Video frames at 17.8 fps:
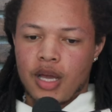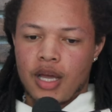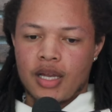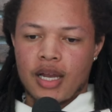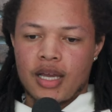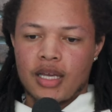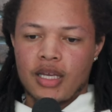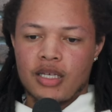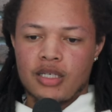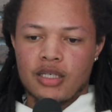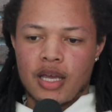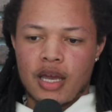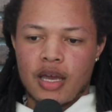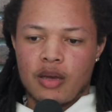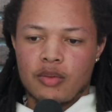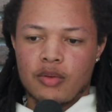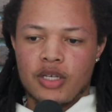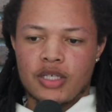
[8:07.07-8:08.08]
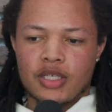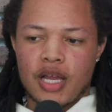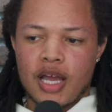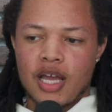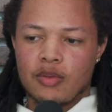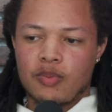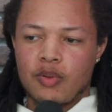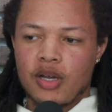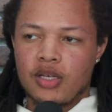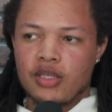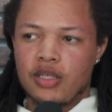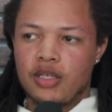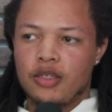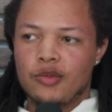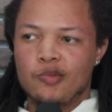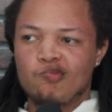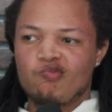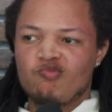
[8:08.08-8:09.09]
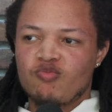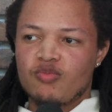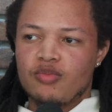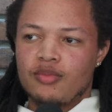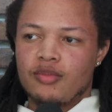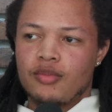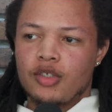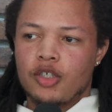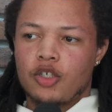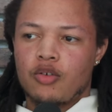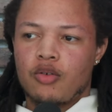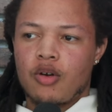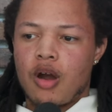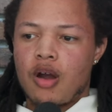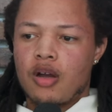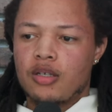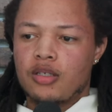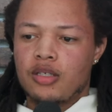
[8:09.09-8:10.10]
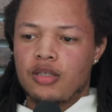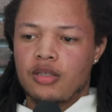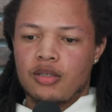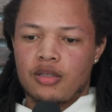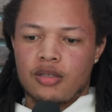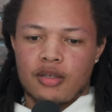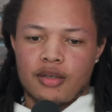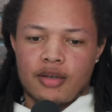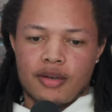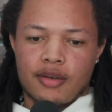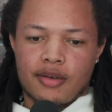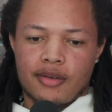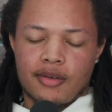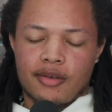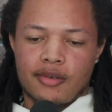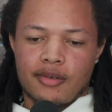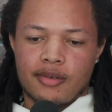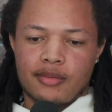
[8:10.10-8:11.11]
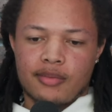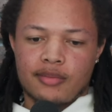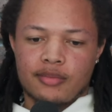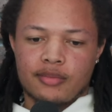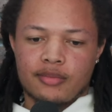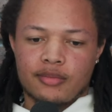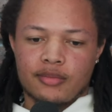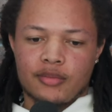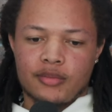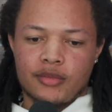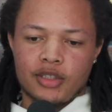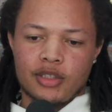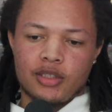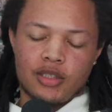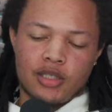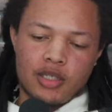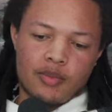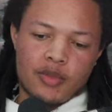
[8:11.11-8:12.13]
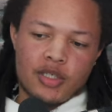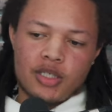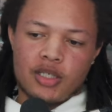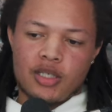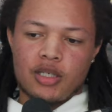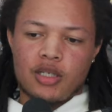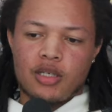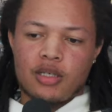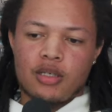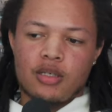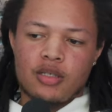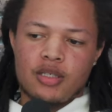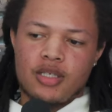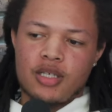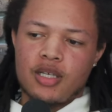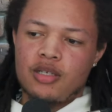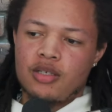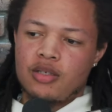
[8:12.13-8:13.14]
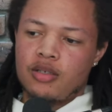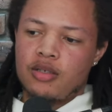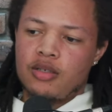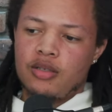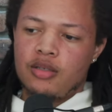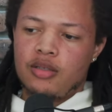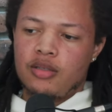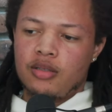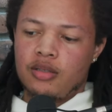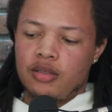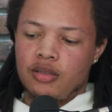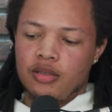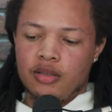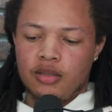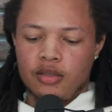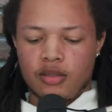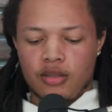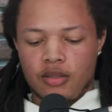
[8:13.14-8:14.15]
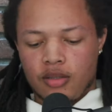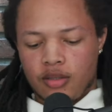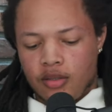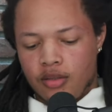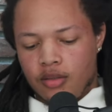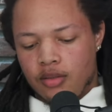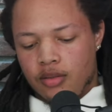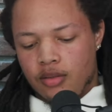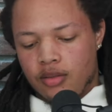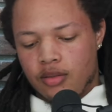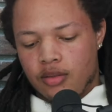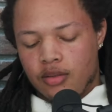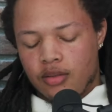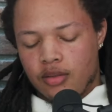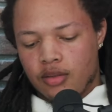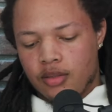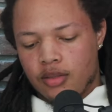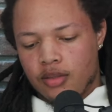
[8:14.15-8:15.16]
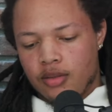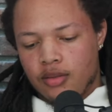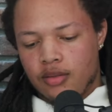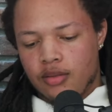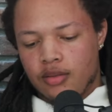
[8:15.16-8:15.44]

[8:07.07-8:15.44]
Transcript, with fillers: I like his album, his last project, Crocs. Um, let me see, SZA. For sure. We Which